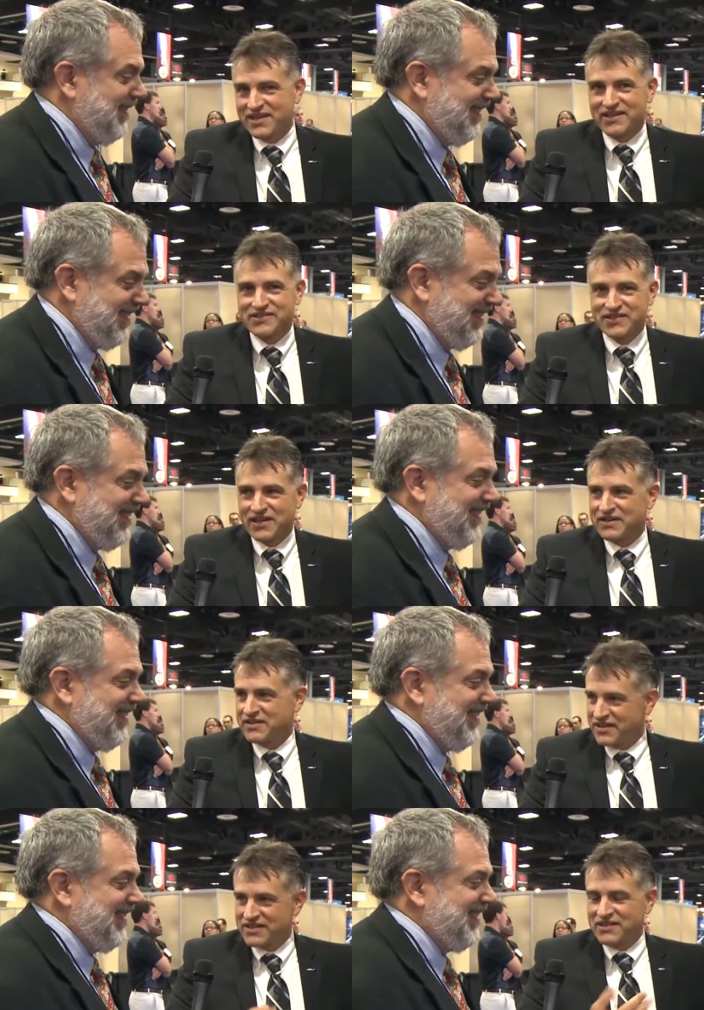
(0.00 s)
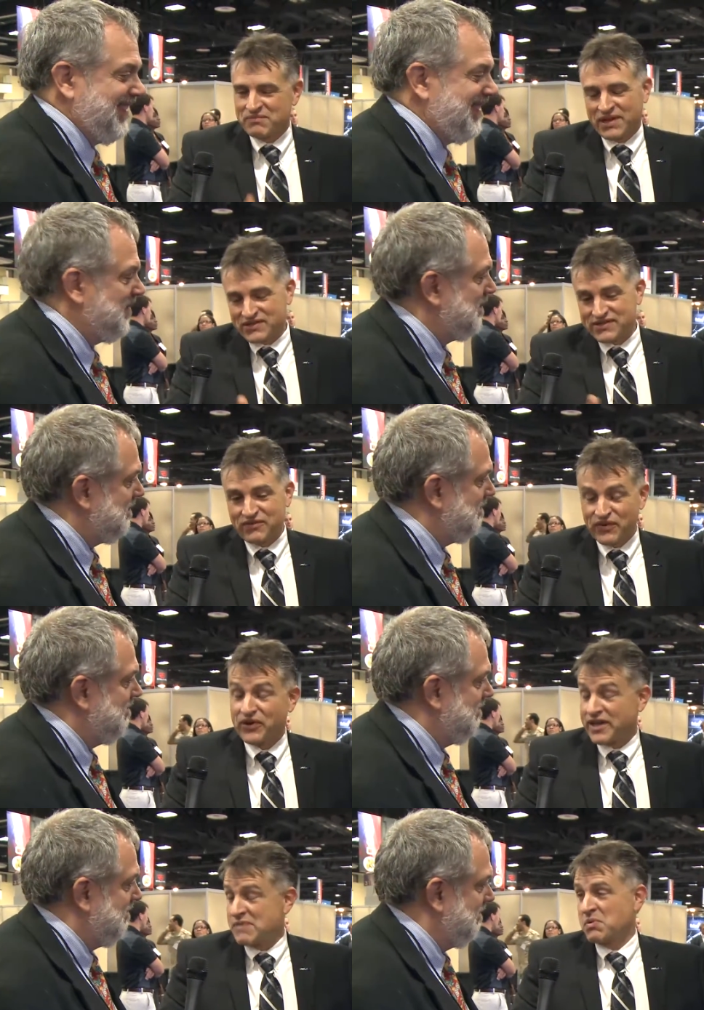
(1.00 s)
Speaker 1: it's uh, it, because they're very
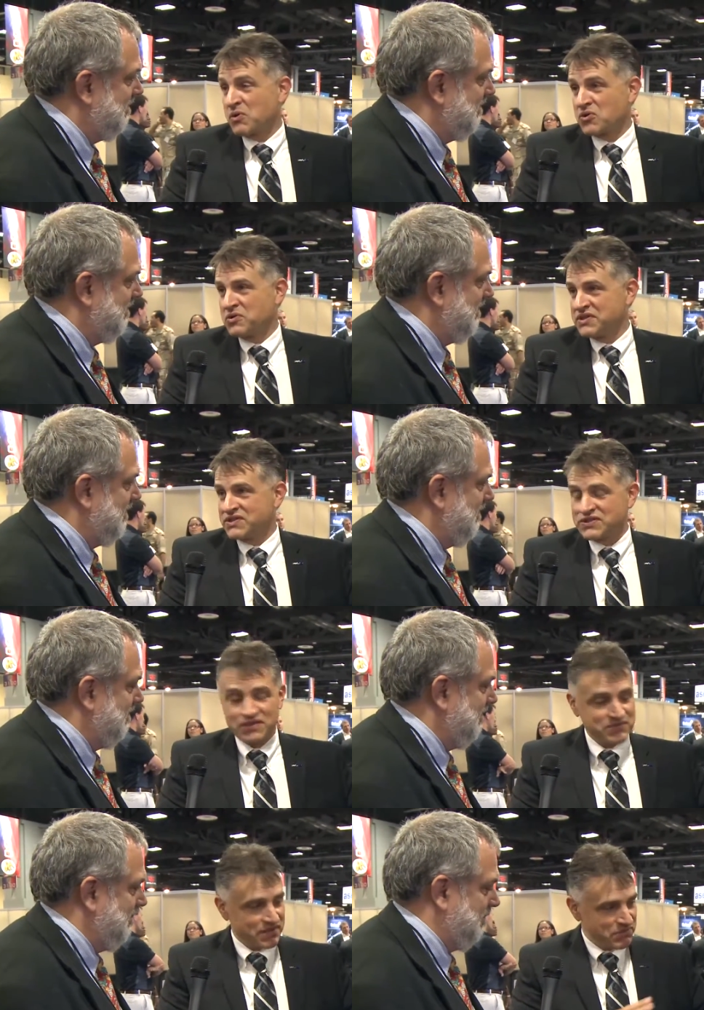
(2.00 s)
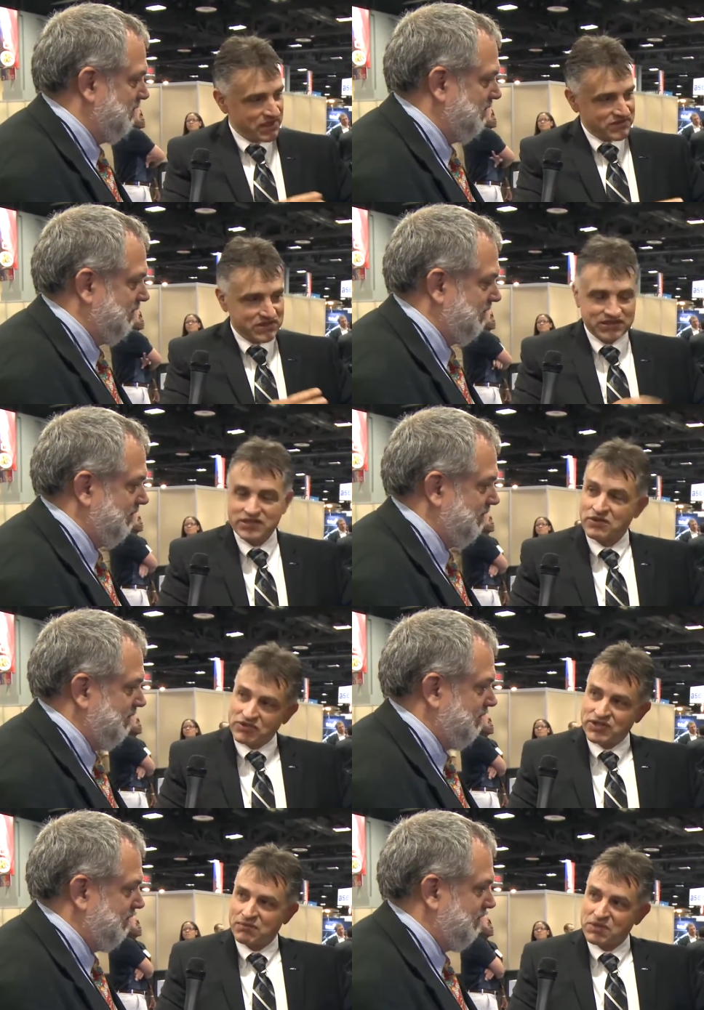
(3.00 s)
capable cooling systems, and because this doesn't
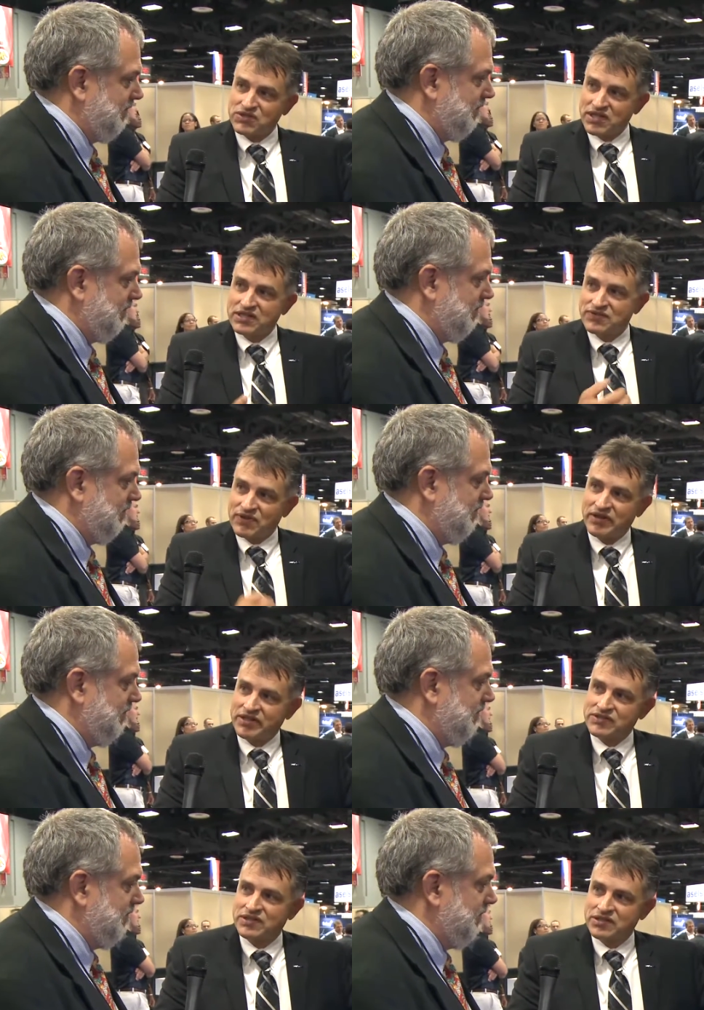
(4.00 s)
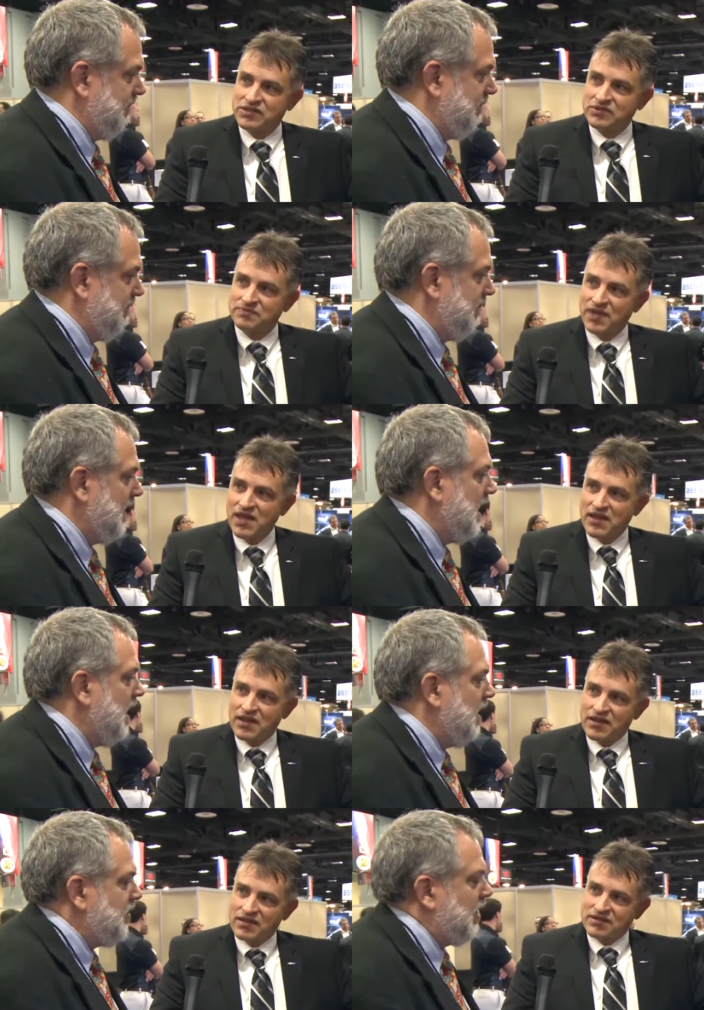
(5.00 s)
reject much heat, it's very easy to do.
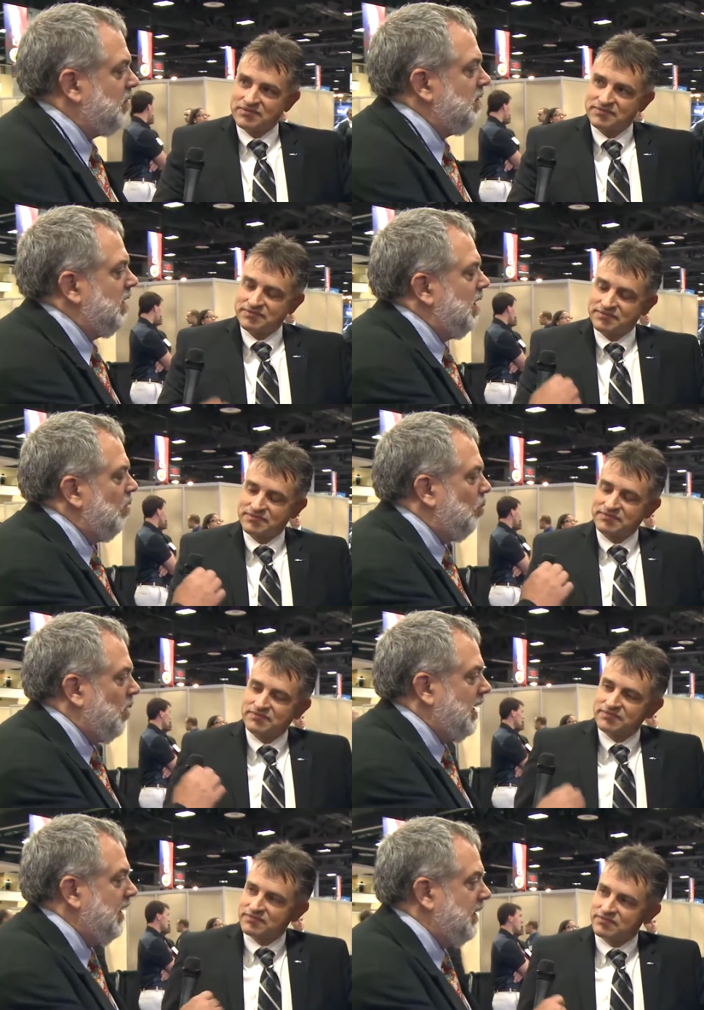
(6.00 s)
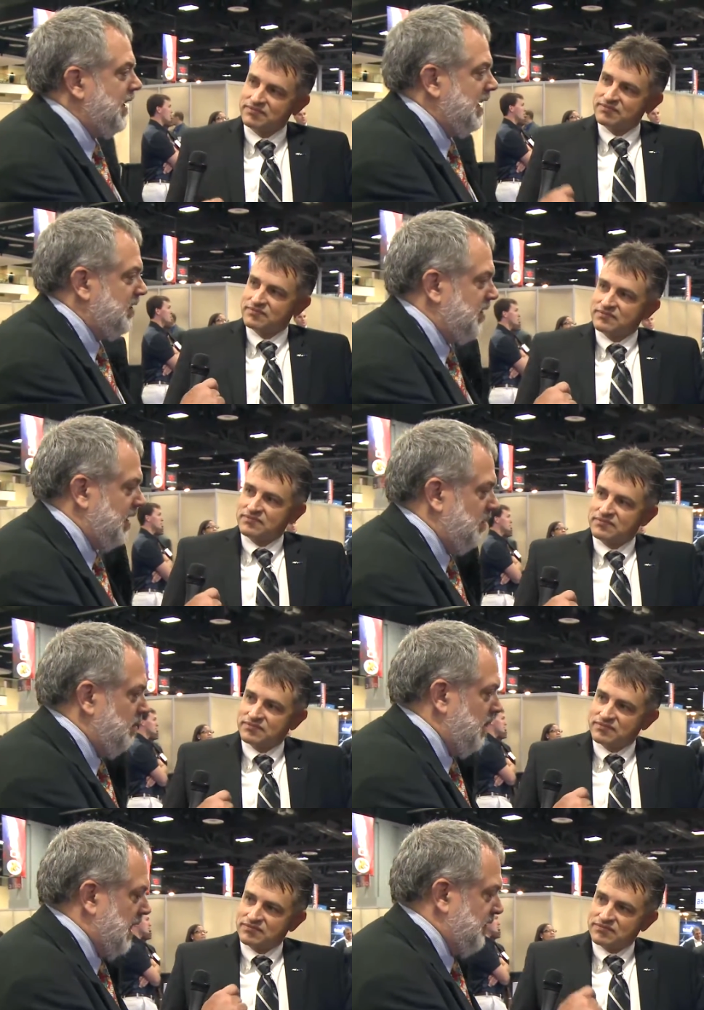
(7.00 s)
Speaker 2: So, one of the things that
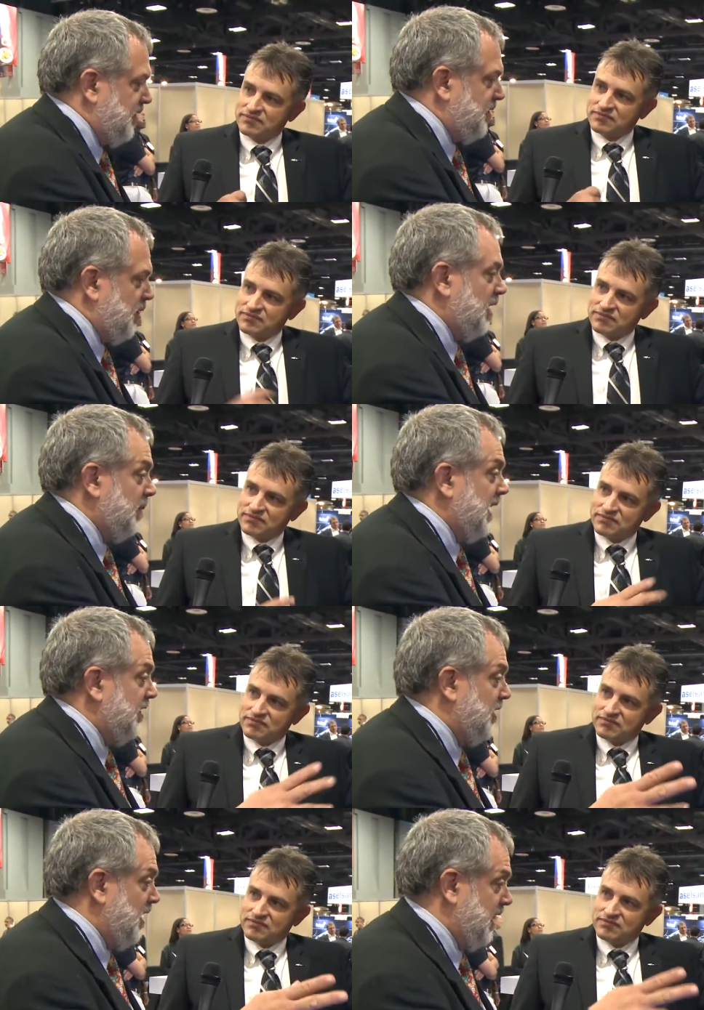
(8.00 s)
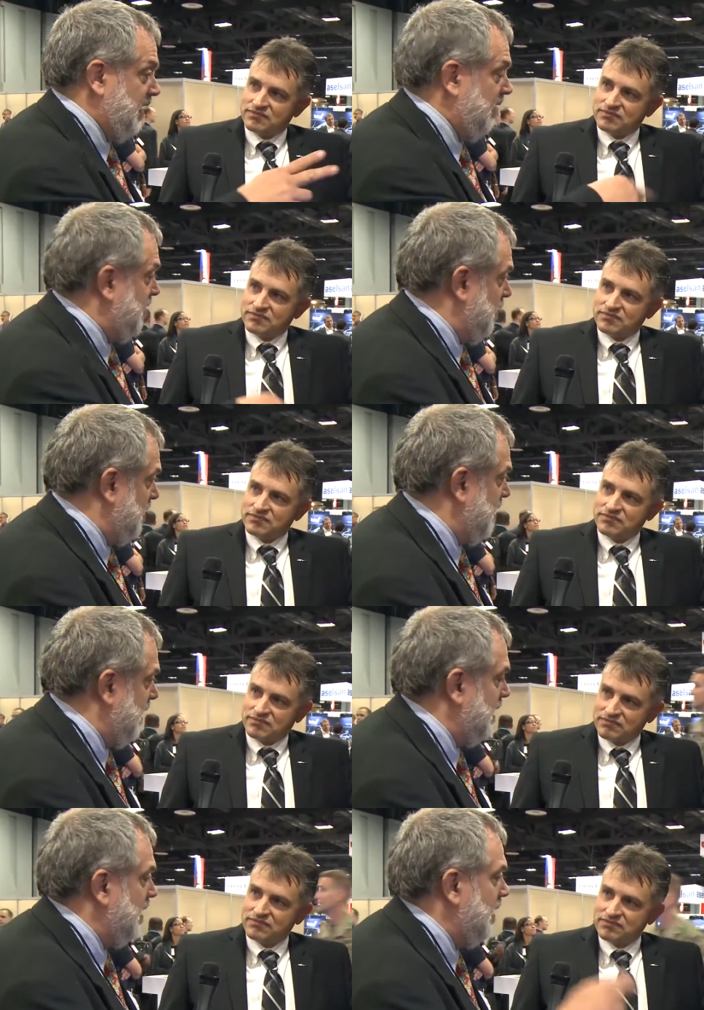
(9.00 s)
has struck me talking to the folks
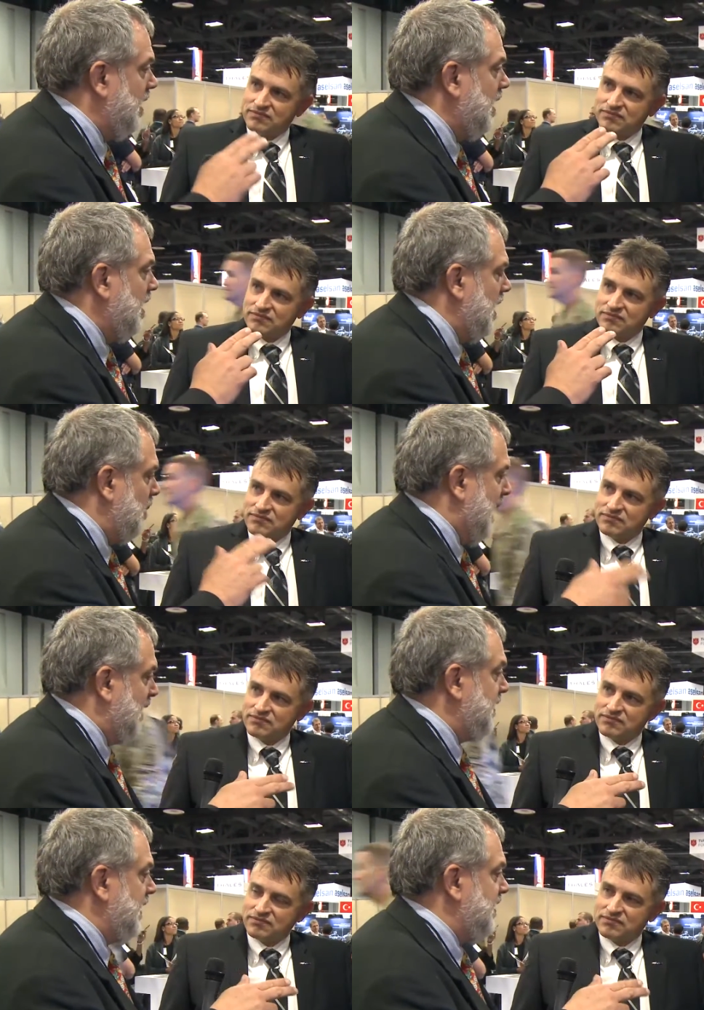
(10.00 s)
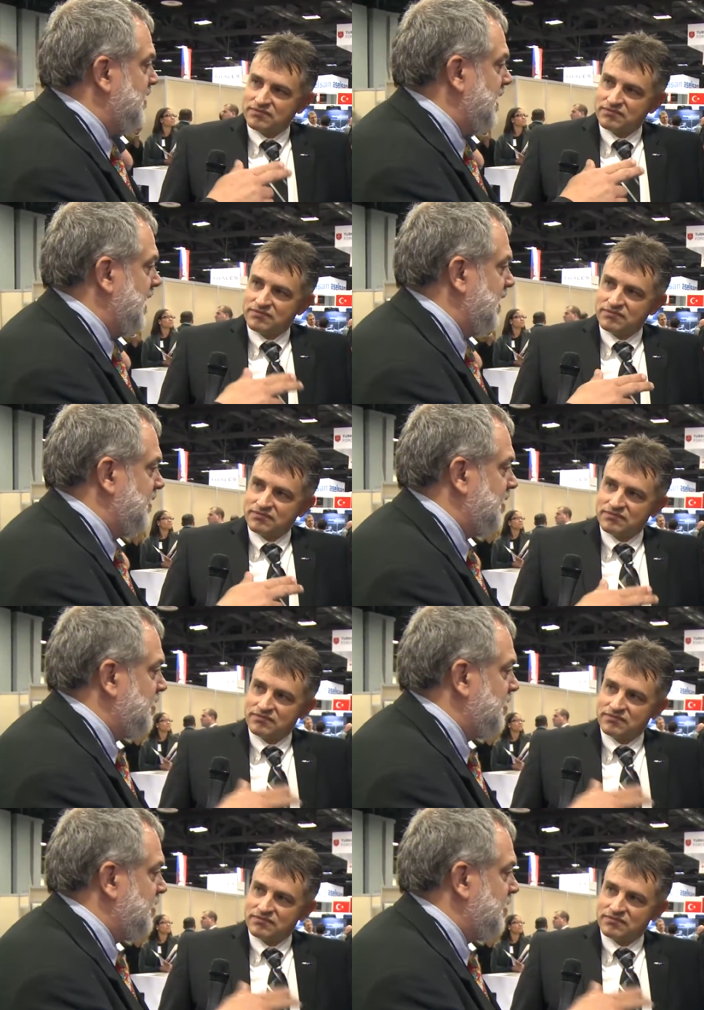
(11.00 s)
here about this is